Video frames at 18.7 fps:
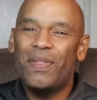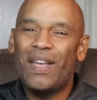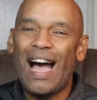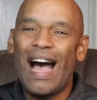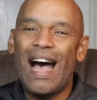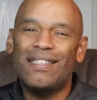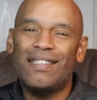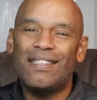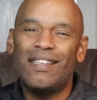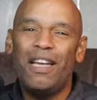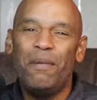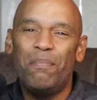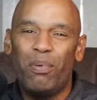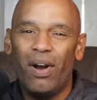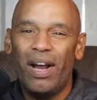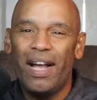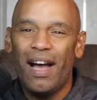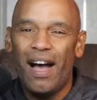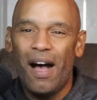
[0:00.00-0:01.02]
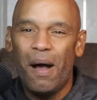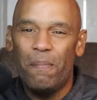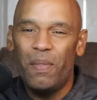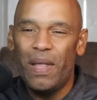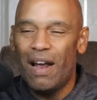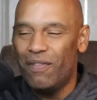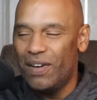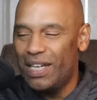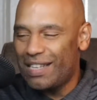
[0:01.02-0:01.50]
constantly bring
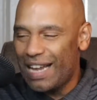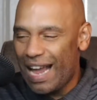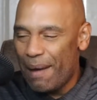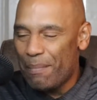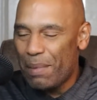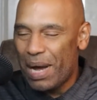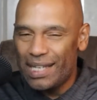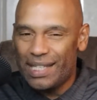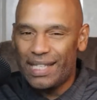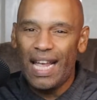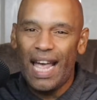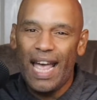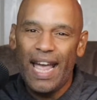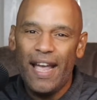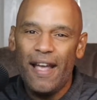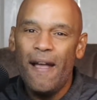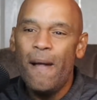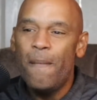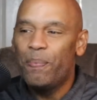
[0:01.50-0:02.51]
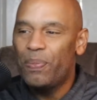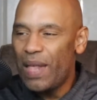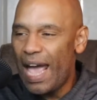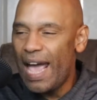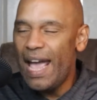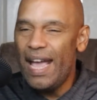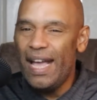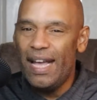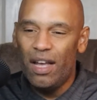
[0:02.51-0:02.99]
up every time I say,
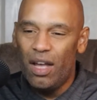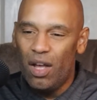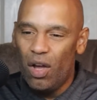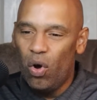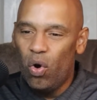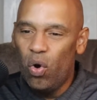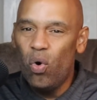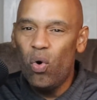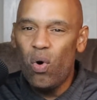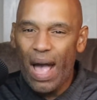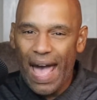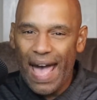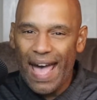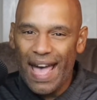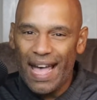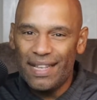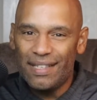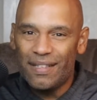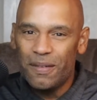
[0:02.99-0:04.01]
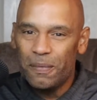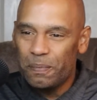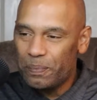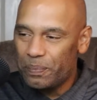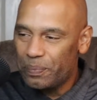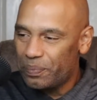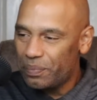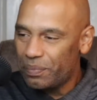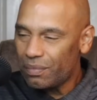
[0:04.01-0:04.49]
hey, who has
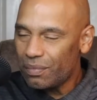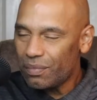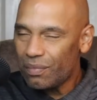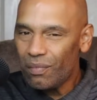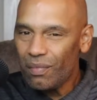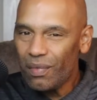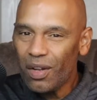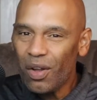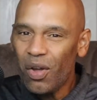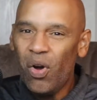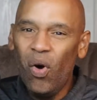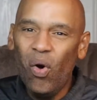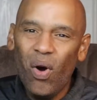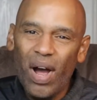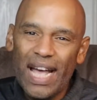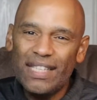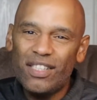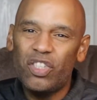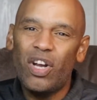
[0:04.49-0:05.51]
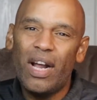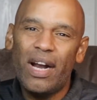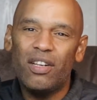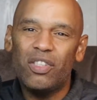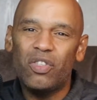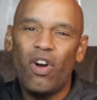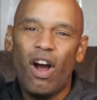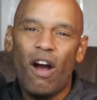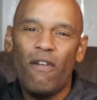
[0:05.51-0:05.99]

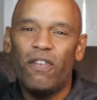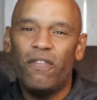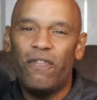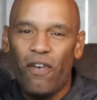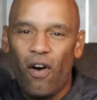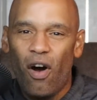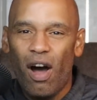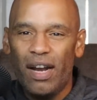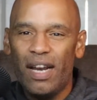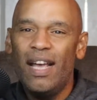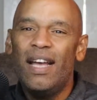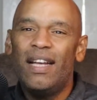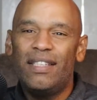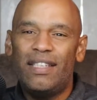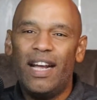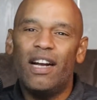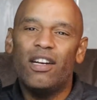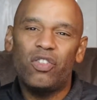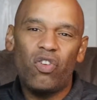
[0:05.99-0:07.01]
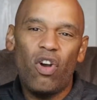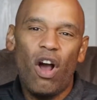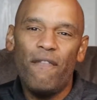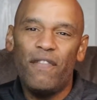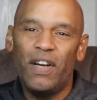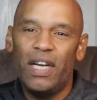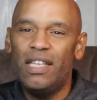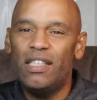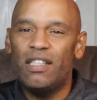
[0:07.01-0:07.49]
Terrence Crawford fought? Terrence
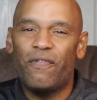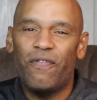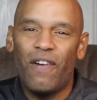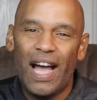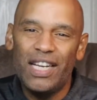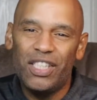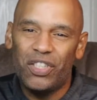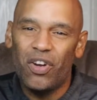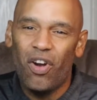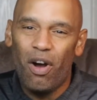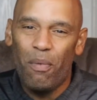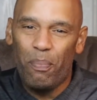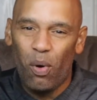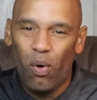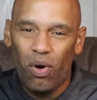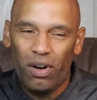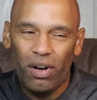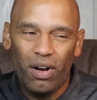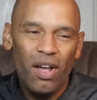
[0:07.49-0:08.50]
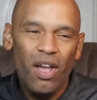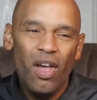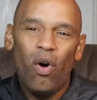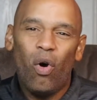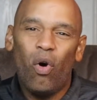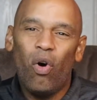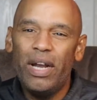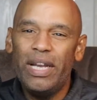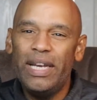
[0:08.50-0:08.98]
Crawford needs to fight Sean Porter,
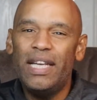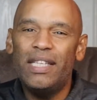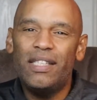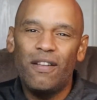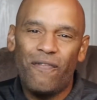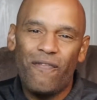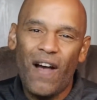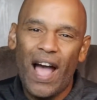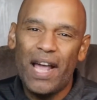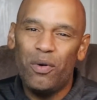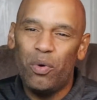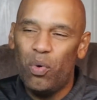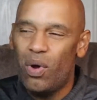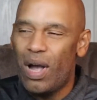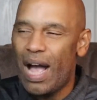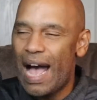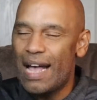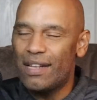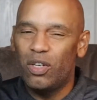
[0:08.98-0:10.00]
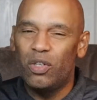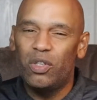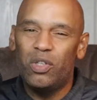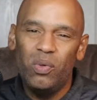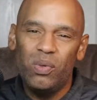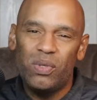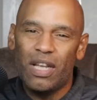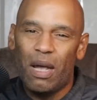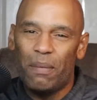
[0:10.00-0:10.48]
or he needs to fight Ugas or
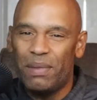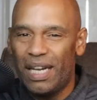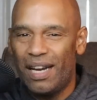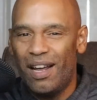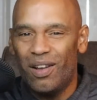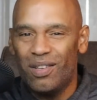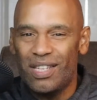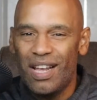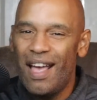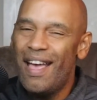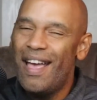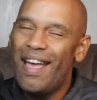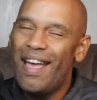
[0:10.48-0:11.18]
do something else.